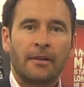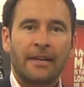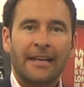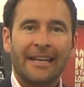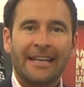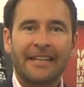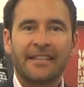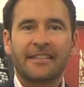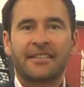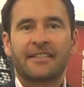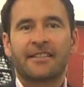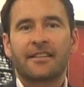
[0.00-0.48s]

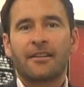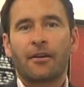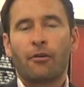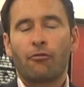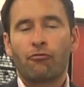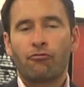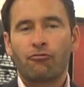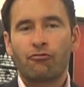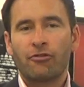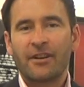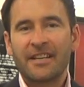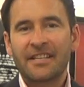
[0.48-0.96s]
is
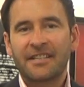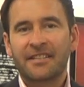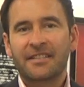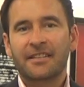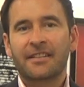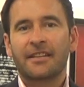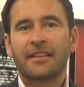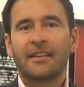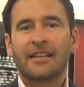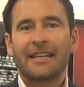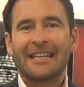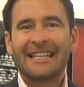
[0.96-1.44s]

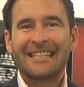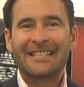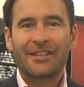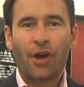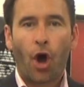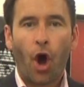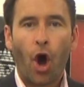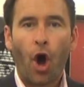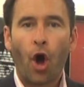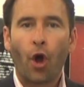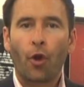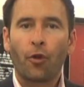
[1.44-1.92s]
risk is
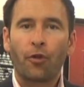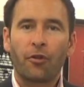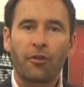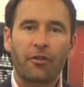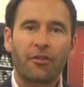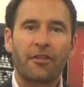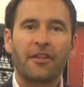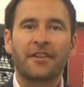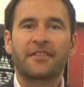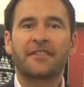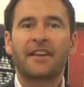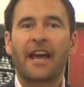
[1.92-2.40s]
on
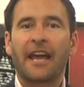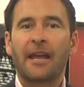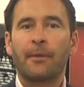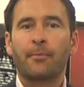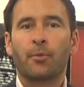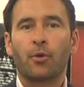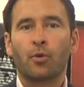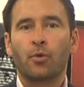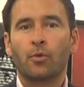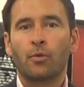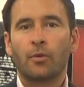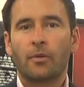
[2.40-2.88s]
the
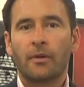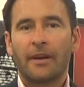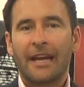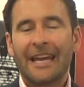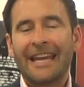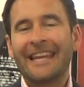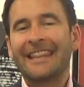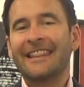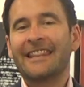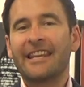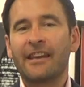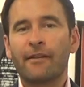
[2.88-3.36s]
table
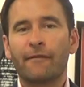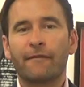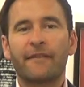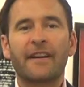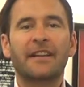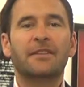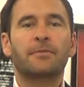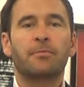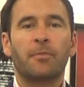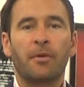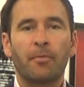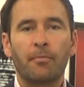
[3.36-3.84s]
in the
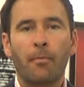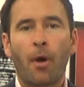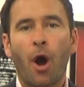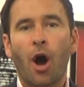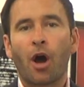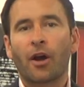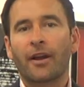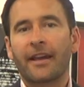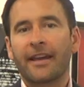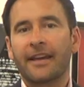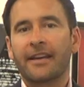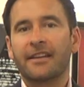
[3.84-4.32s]
investment
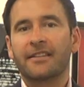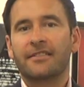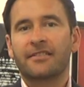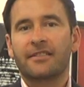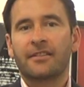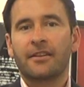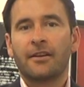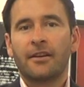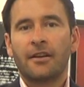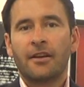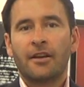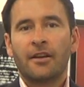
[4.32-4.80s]

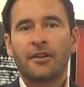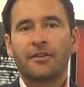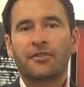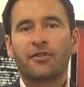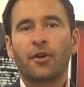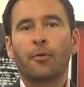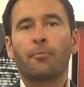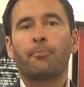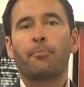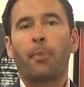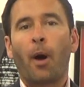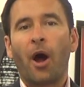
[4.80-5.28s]
markets.
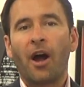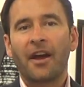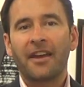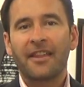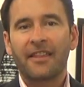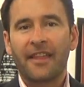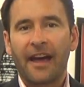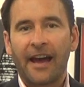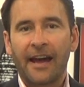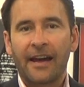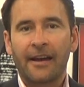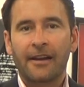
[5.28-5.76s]
So by
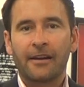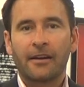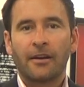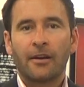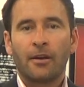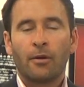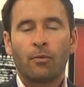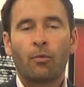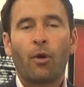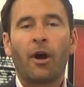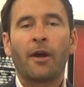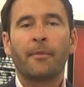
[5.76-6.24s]
that,
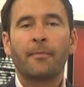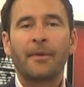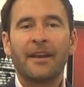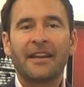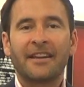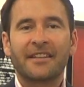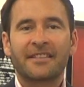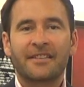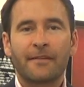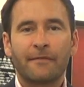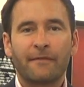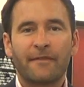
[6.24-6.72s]
what I
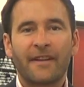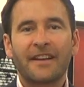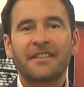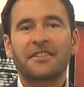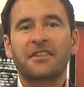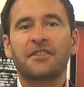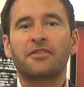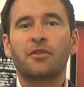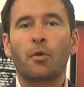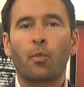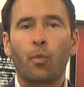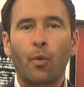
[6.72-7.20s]
mean is
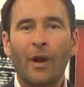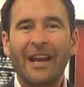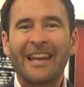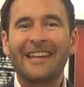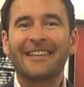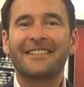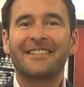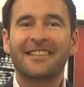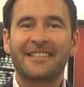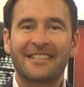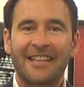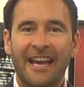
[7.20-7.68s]
investors are
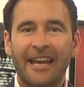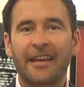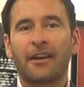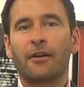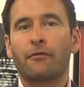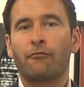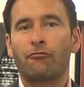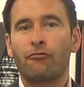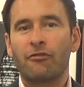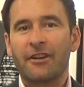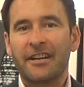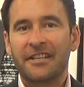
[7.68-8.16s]
willing to take
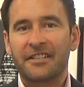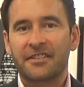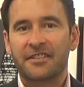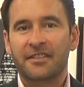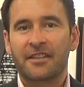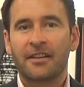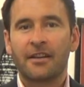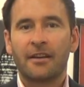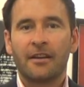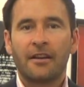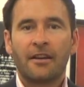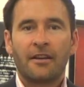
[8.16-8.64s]
a risk.
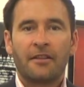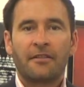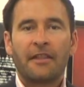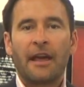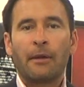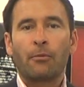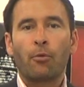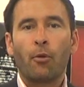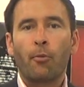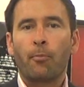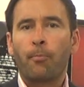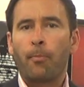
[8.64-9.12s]

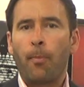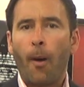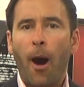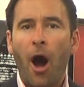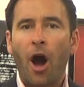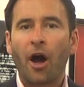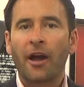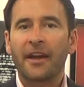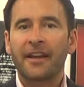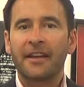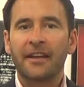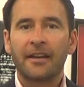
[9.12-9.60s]
They will
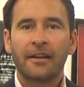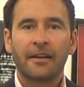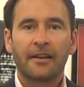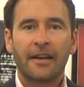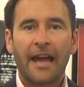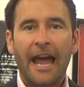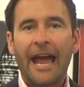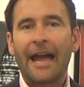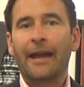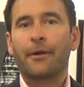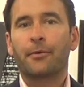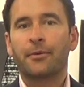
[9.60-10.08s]
buy
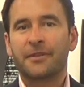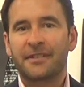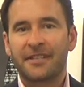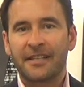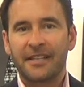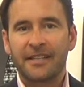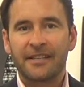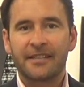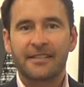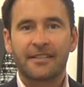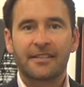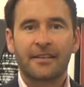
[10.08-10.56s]

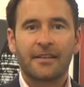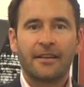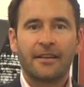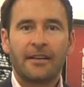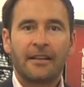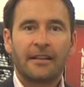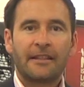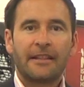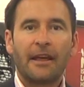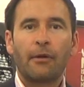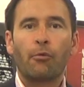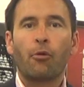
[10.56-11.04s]
equities,
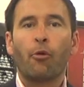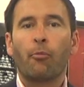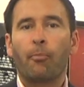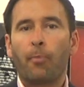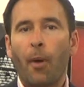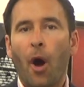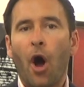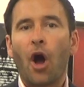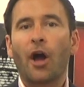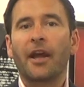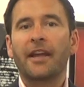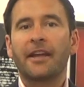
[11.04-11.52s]
they will
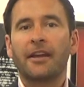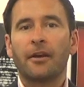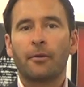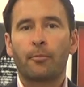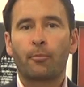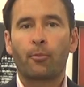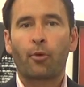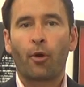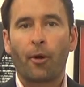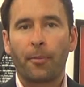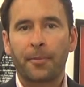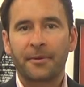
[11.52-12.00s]
buy
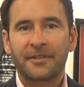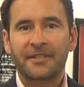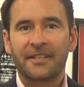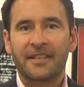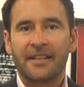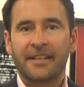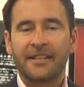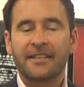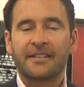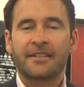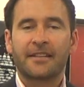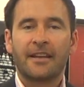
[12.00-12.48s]

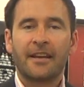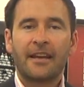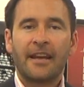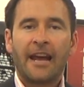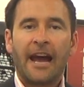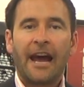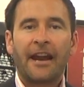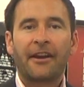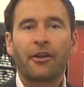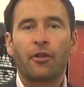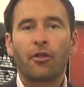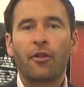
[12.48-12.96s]
properties,
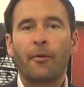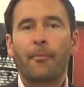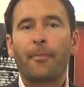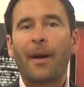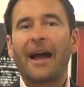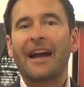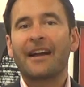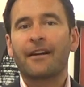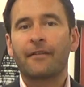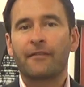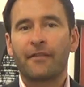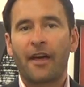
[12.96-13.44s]
and on the
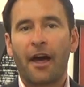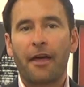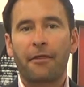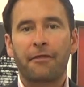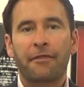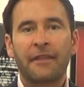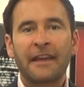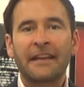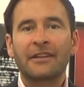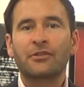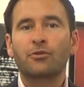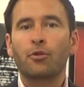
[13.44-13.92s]
back of that
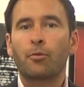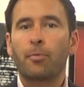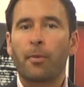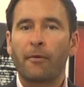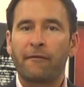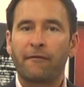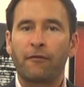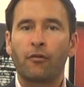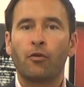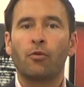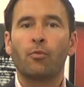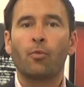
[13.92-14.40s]
things will
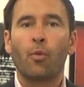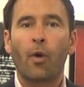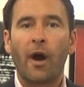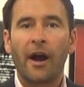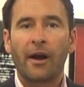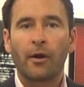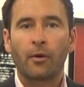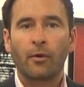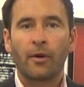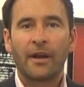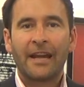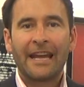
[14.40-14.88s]
perform
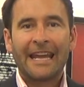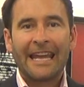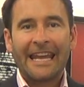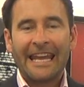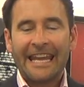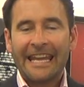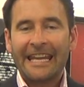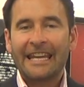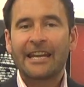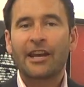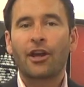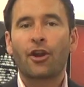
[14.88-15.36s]
well.
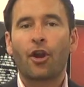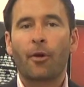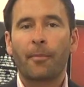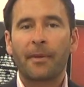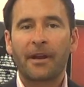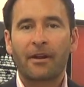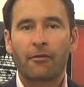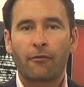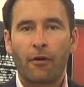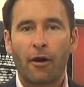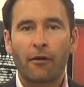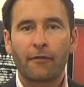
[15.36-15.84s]

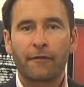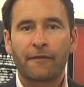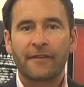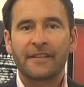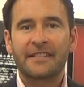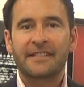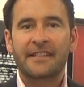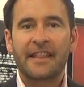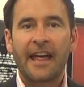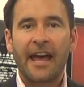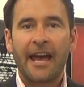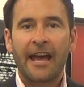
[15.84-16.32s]
Economic growth
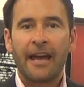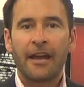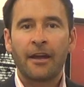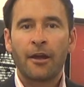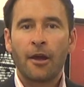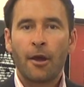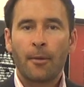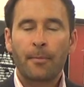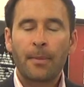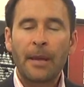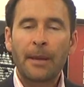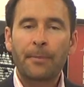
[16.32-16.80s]
is there,
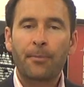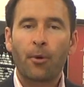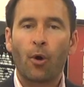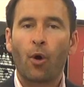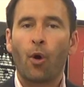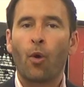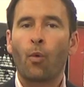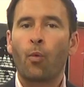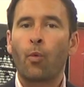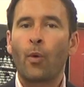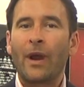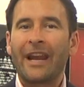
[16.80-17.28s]
people
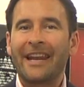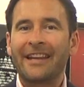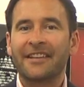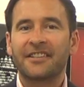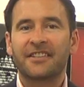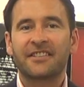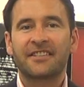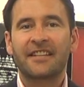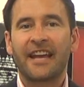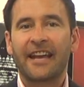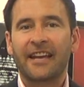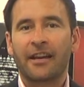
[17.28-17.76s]
are willing
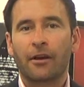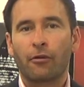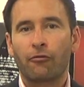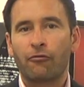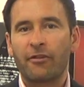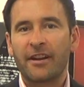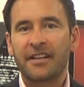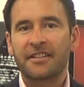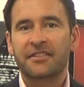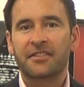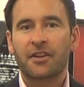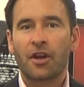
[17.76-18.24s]
to take a
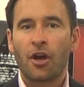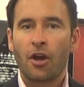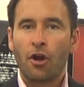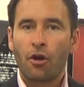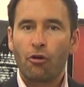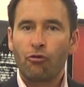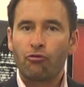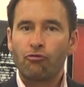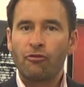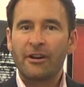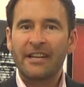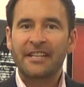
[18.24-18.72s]
risk,
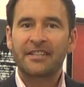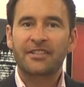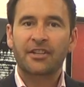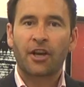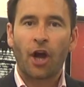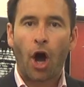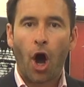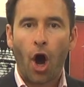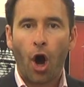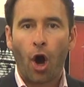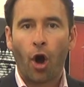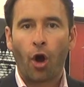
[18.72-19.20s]

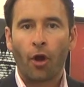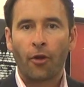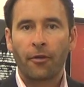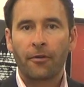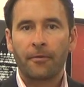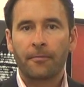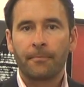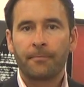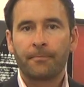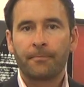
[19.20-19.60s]
risk on.